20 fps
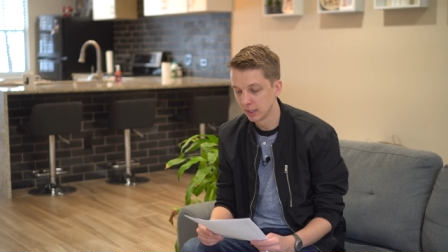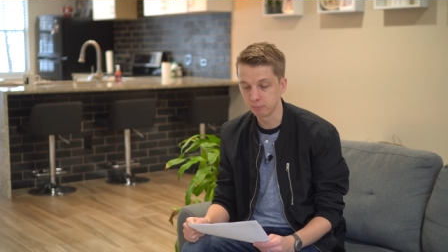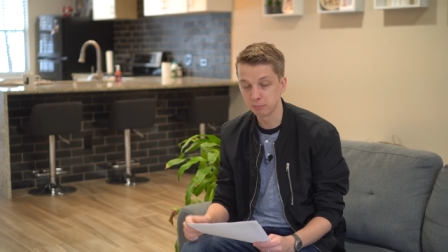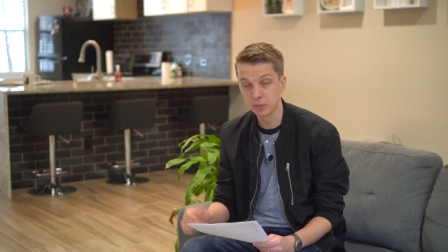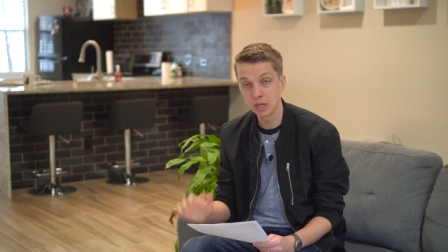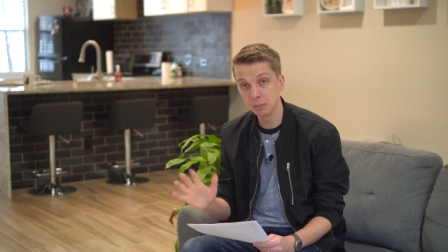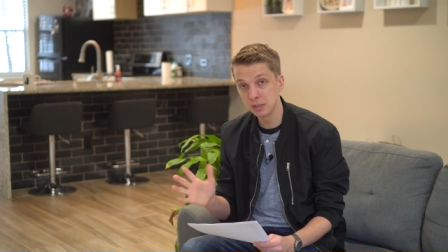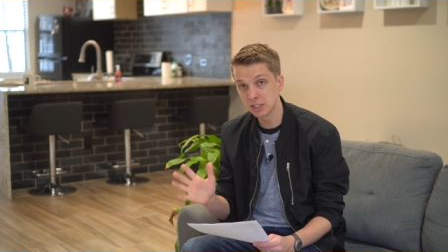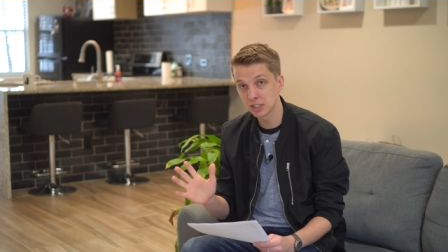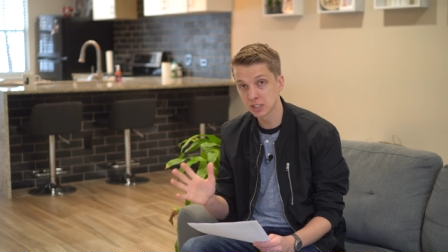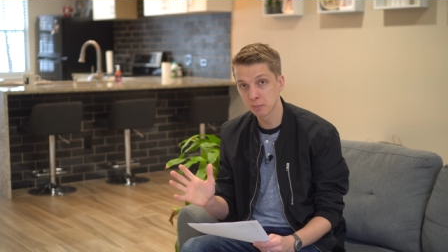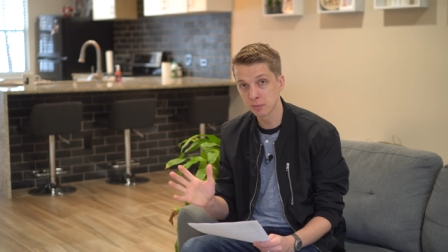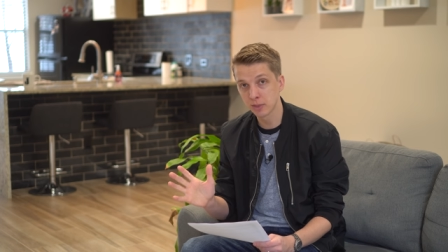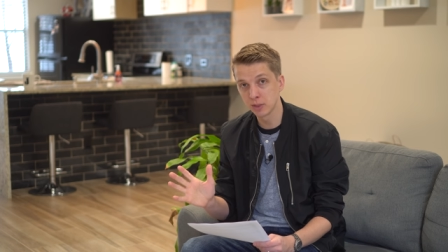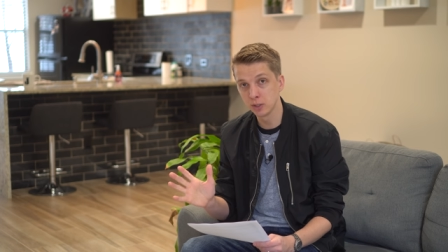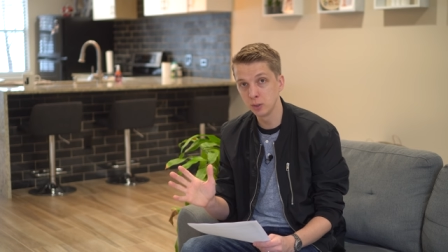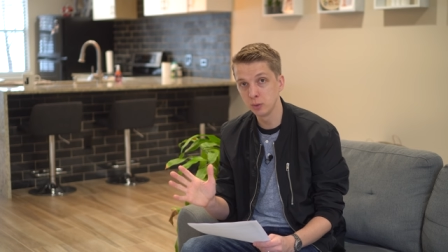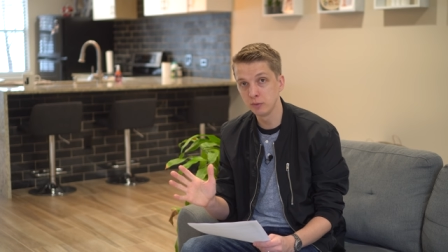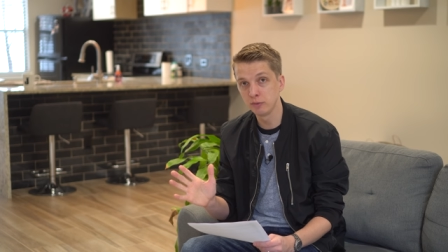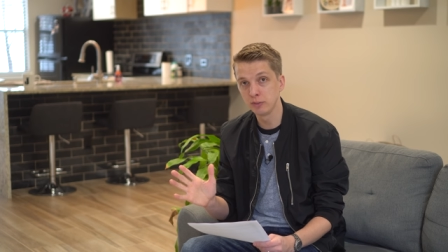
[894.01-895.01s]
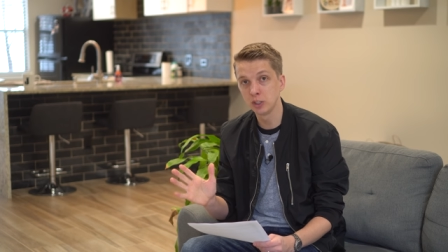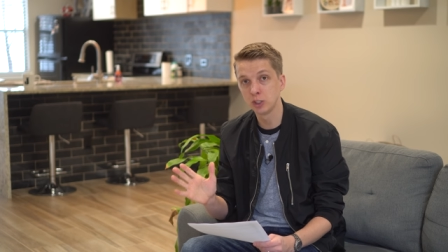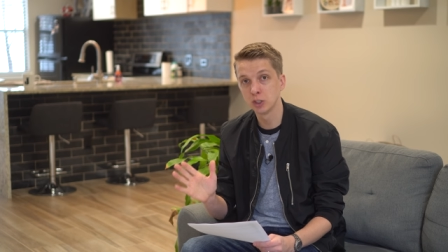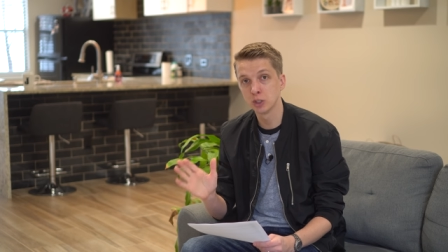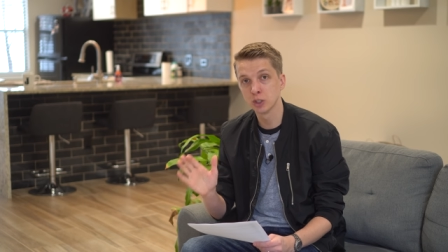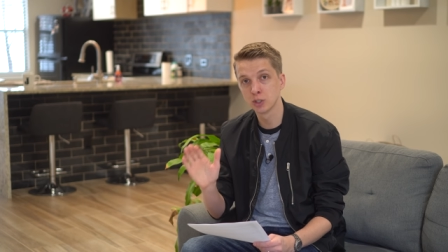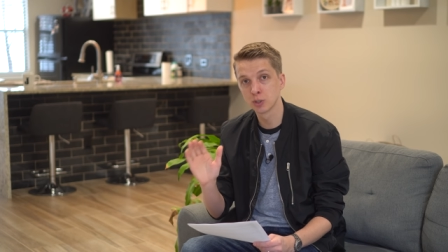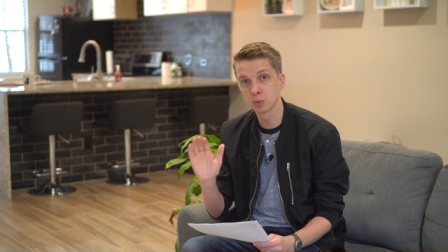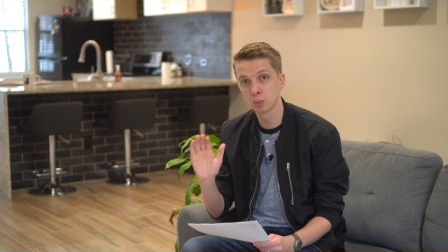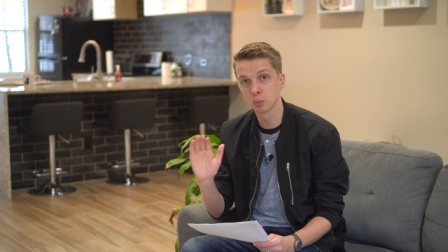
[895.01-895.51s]
Maybe some of the new
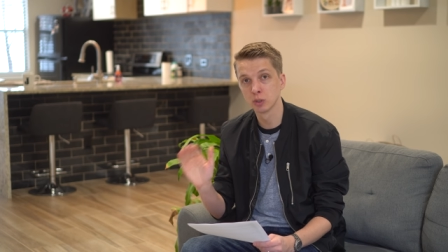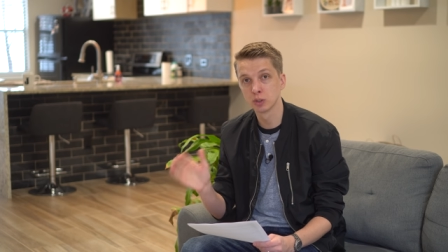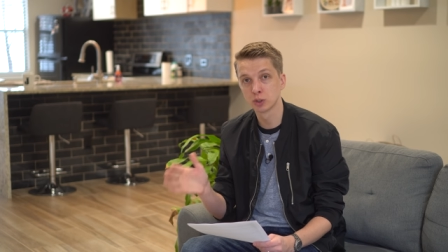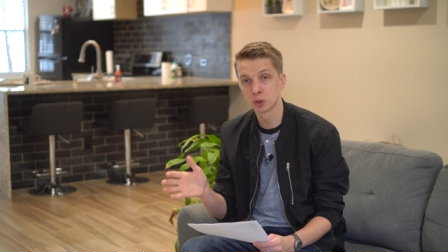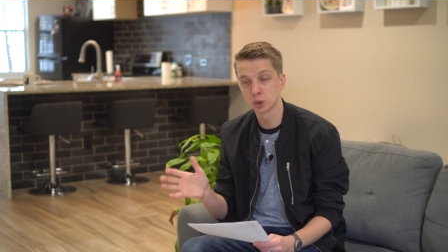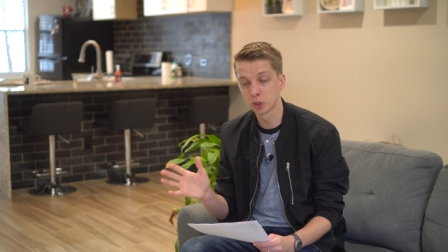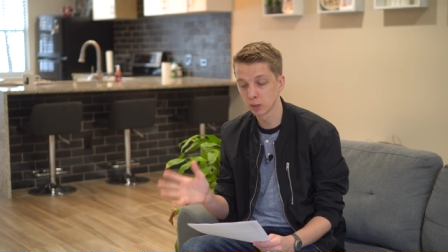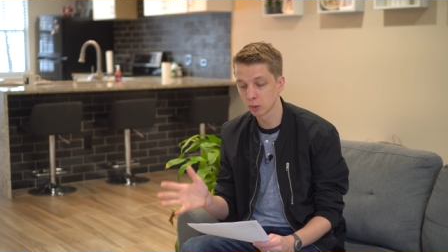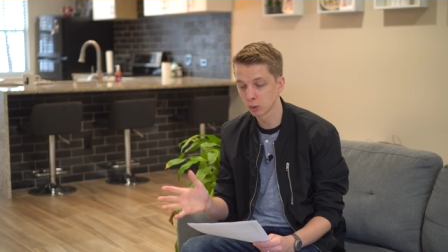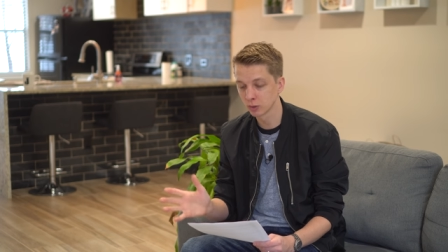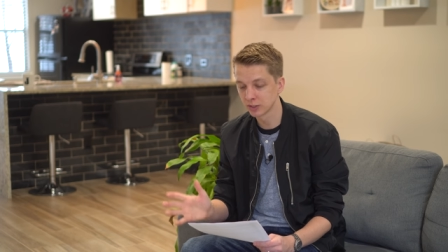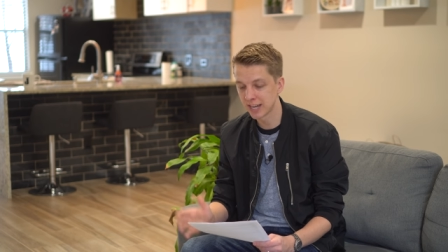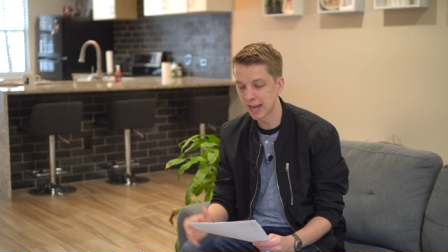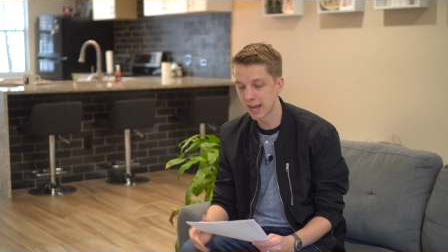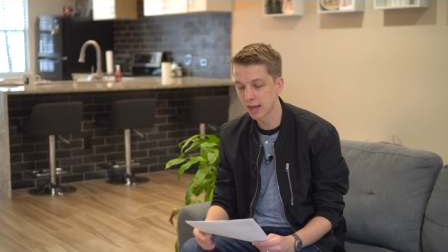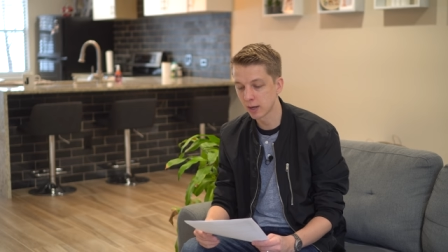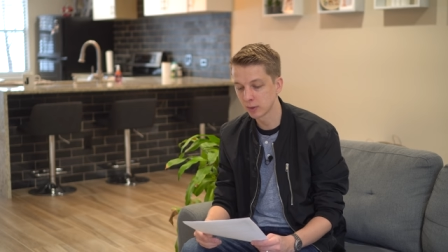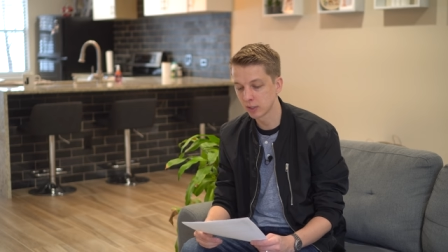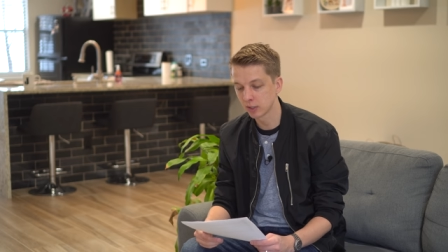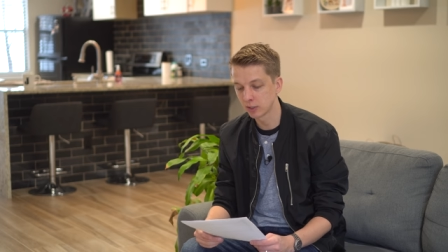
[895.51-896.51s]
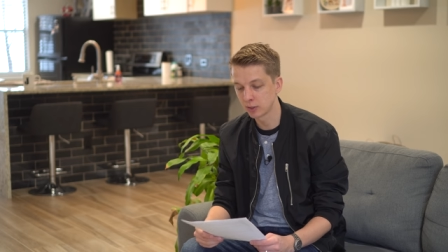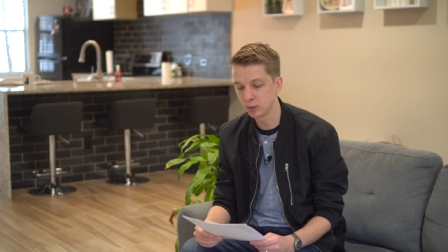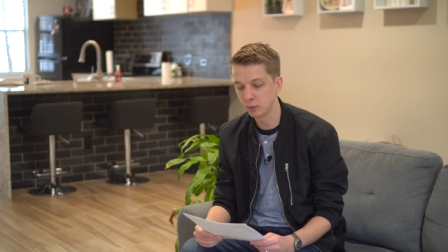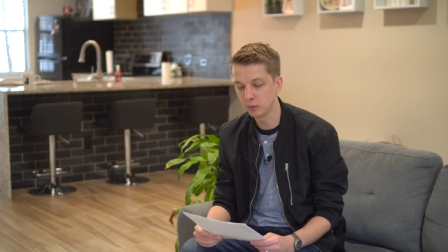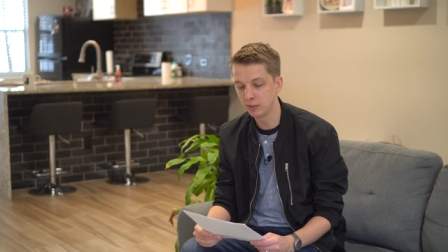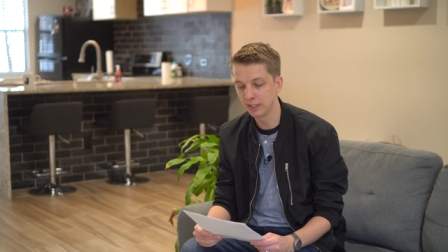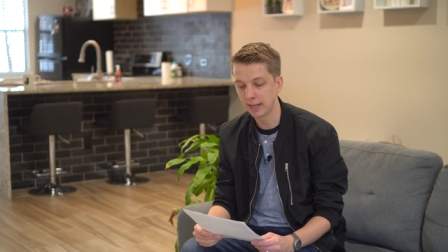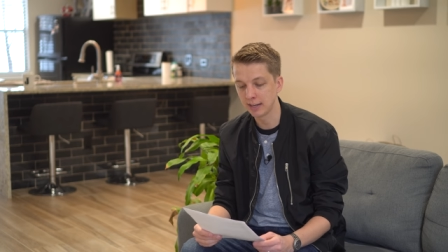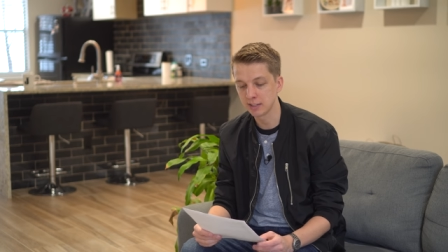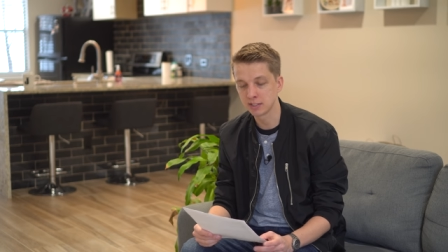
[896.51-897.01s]
features will trickle down
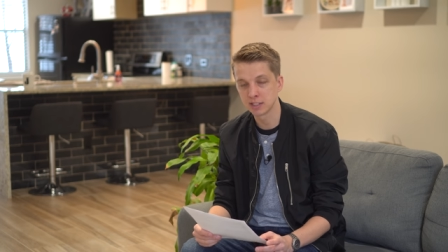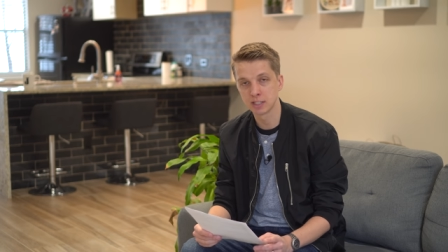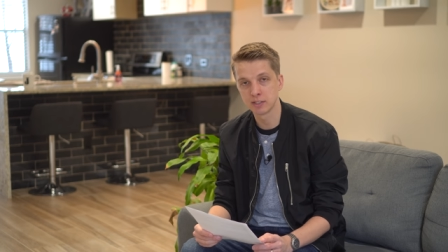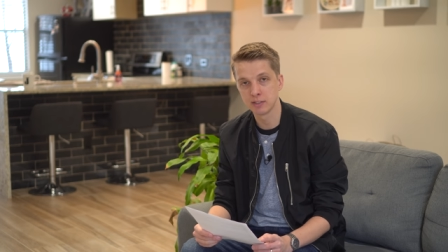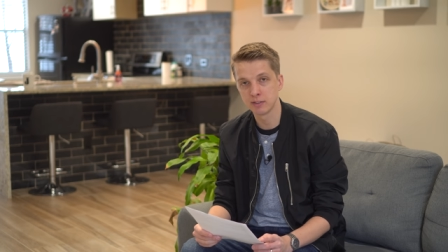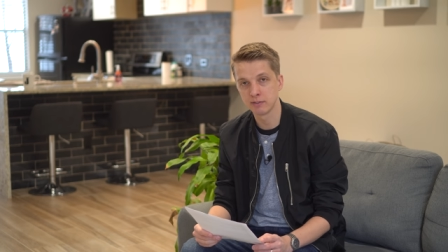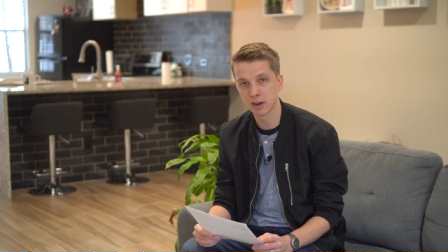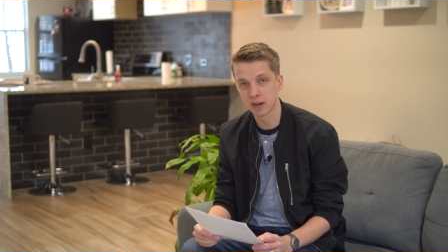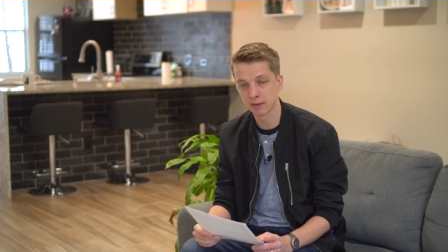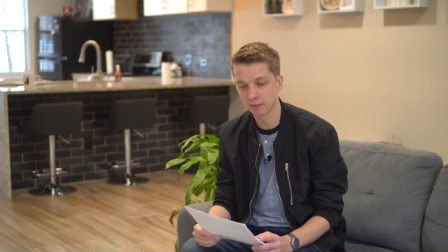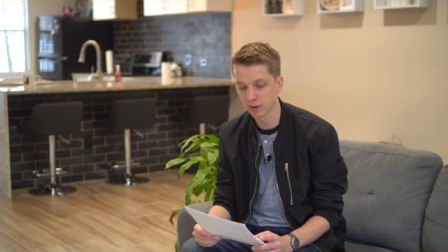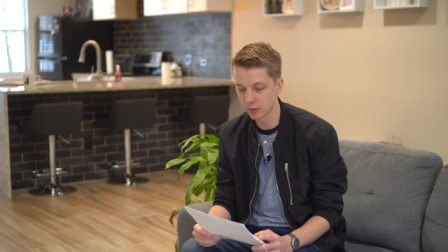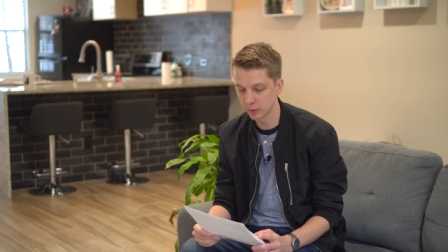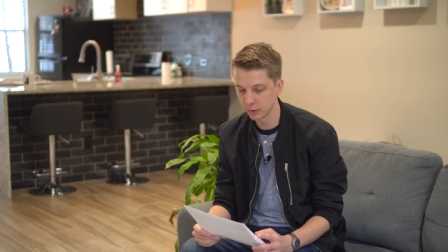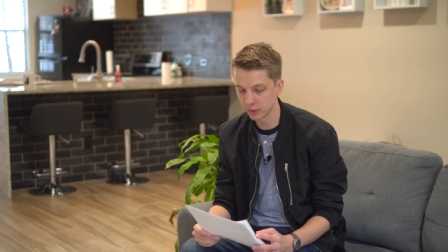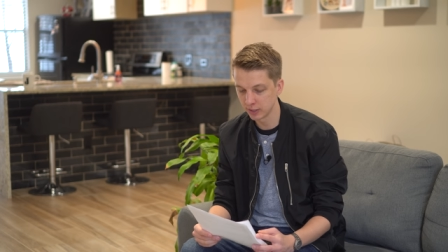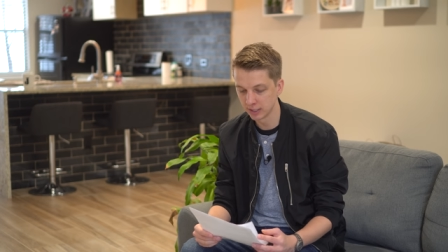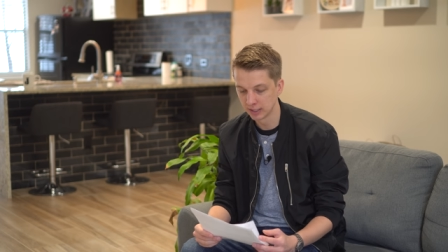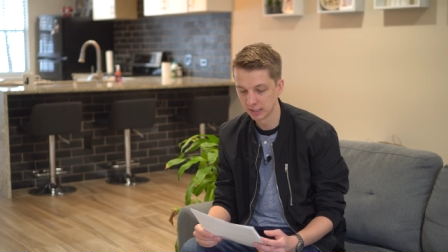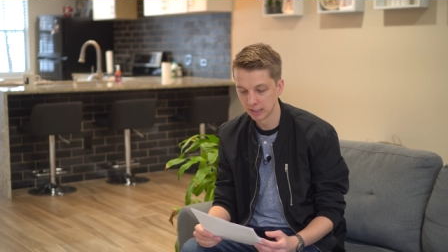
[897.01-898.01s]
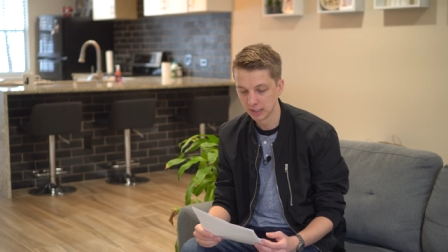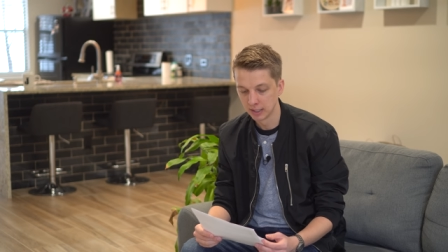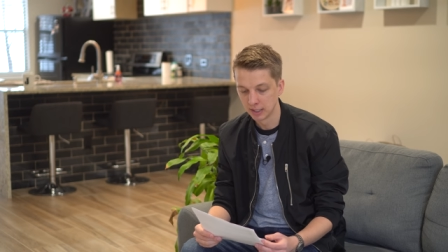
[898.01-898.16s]
to the A6500,